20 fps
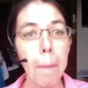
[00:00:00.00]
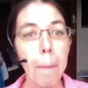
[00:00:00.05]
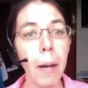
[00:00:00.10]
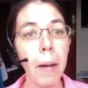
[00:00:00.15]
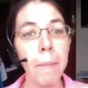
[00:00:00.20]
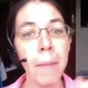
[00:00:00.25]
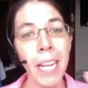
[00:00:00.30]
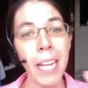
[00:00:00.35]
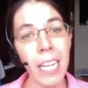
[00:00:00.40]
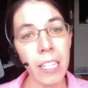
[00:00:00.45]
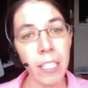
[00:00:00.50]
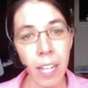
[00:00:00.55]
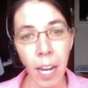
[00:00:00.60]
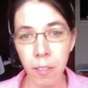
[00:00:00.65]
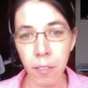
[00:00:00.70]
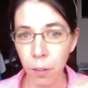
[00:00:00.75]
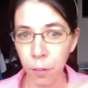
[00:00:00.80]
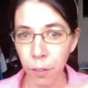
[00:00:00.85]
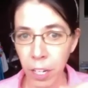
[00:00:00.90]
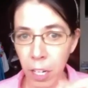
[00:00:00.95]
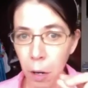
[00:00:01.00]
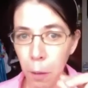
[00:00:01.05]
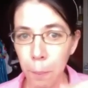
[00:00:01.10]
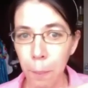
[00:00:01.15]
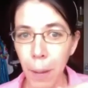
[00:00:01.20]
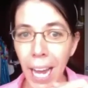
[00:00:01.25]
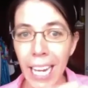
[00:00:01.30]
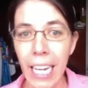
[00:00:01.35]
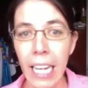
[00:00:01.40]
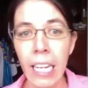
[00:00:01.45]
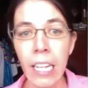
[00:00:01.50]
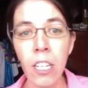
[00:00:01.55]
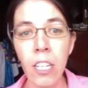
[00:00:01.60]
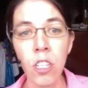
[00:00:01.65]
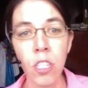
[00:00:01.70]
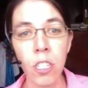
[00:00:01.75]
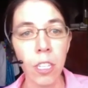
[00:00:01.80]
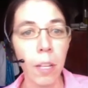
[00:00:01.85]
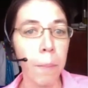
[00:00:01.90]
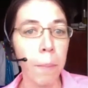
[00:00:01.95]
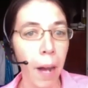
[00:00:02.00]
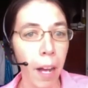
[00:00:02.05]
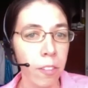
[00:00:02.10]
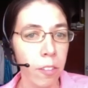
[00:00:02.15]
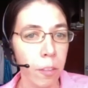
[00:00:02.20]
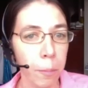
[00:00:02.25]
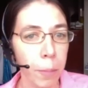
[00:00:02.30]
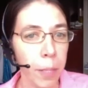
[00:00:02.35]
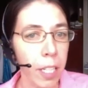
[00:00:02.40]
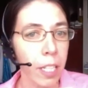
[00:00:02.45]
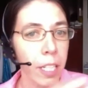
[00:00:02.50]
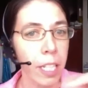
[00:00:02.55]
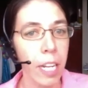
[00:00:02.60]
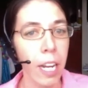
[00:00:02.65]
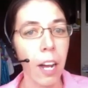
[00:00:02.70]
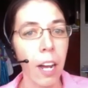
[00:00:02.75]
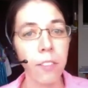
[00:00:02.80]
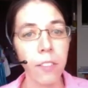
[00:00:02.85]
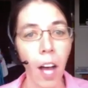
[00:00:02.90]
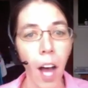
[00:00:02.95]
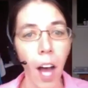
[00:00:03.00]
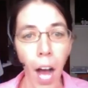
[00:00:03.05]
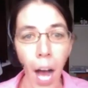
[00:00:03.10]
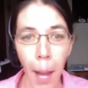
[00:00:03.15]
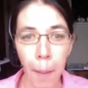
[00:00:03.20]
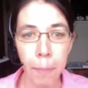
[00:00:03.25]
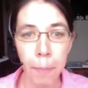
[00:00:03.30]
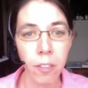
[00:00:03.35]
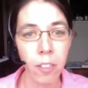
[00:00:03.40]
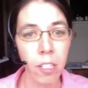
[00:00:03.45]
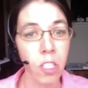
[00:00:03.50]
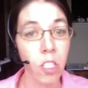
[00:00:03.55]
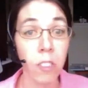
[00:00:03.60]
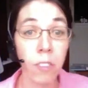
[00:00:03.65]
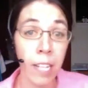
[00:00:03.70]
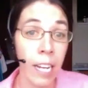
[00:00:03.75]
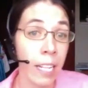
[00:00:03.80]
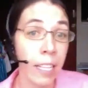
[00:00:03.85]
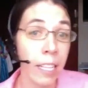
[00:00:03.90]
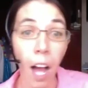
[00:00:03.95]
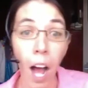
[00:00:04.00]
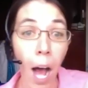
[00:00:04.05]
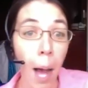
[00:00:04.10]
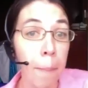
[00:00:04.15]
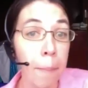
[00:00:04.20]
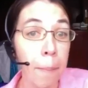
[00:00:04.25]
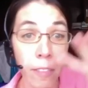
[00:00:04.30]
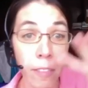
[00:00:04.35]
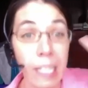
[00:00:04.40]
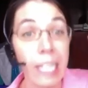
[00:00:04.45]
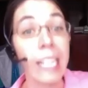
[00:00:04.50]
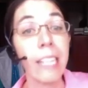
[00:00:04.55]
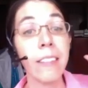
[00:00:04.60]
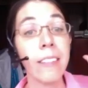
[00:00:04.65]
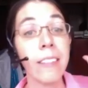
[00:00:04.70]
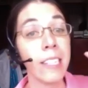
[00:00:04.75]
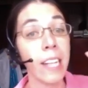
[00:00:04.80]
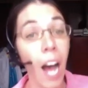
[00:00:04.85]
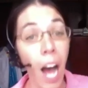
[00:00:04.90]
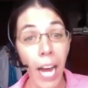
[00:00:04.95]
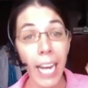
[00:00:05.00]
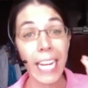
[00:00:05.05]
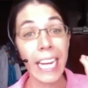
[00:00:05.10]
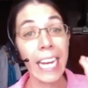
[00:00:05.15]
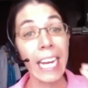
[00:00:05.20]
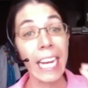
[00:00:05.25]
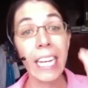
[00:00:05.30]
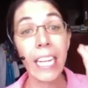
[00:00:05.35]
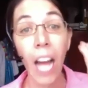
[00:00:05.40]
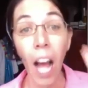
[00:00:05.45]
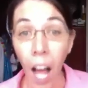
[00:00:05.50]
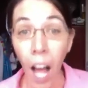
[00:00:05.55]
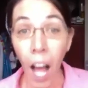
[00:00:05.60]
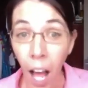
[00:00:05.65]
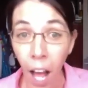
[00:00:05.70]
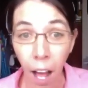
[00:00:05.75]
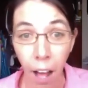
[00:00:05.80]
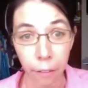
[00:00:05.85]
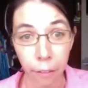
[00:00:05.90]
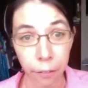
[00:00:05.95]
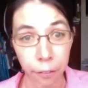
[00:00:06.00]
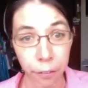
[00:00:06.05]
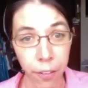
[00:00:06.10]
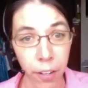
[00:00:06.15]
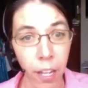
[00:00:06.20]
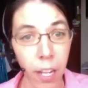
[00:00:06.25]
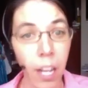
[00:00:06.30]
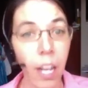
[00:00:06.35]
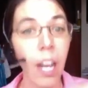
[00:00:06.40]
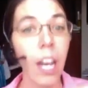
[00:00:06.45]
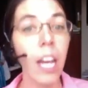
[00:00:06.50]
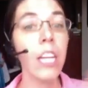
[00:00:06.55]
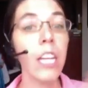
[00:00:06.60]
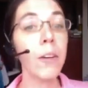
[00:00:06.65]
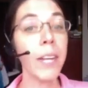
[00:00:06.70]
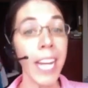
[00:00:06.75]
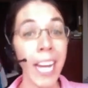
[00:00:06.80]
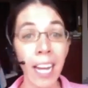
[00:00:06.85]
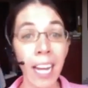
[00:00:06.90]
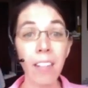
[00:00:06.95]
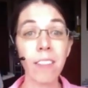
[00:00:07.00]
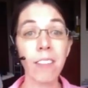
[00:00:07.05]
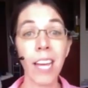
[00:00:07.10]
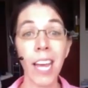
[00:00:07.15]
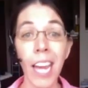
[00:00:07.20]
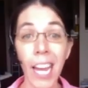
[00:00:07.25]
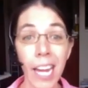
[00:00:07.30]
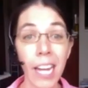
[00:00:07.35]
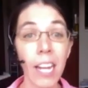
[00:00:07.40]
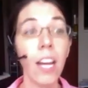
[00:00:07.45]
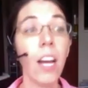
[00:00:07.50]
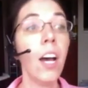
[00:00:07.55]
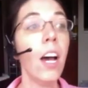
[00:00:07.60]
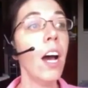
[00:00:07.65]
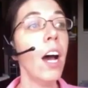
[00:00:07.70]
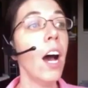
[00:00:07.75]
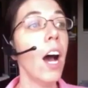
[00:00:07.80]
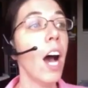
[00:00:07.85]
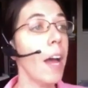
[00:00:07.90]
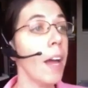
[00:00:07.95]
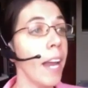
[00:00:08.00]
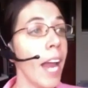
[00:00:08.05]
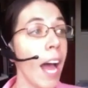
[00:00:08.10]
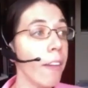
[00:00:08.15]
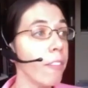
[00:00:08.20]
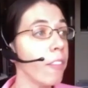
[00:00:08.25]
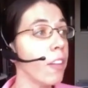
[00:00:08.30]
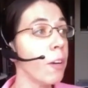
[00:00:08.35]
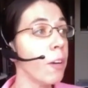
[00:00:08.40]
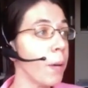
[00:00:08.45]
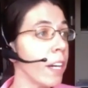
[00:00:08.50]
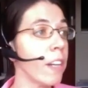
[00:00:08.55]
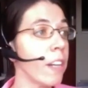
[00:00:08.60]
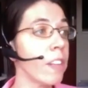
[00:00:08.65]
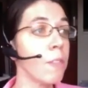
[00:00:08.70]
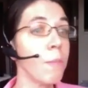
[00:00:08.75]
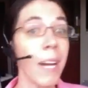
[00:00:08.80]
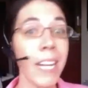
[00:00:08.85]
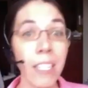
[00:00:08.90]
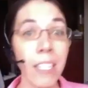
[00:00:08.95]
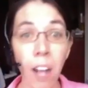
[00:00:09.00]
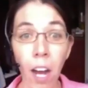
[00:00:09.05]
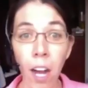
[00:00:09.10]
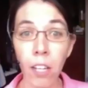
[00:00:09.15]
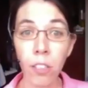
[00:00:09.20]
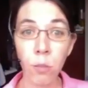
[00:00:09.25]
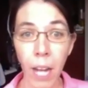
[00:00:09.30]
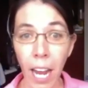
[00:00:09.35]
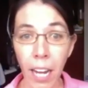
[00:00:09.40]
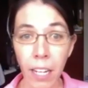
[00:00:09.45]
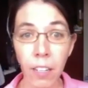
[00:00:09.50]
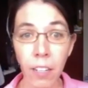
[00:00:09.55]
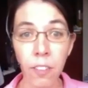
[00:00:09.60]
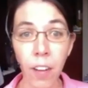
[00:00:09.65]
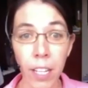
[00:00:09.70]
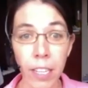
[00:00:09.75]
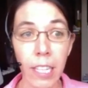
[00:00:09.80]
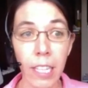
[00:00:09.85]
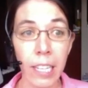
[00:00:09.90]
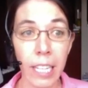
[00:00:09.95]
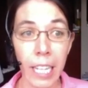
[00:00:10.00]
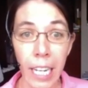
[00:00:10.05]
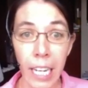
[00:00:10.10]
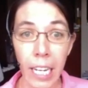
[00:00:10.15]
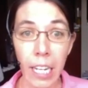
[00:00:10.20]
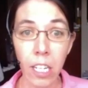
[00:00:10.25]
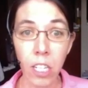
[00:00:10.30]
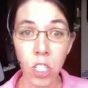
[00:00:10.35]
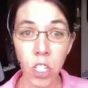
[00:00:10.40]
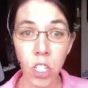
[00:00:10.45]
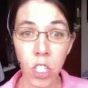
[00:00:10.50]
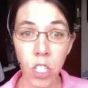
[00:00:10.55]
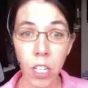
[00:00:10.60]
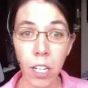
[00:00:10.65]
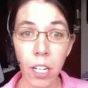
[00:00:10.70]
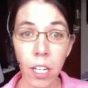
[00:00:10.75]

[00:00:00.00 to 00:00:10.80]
But many times, if you don't buy into the possibility of the opposite, just saying the opposite is not enough. You can't say and have the awareness my dog's reactive on the leash,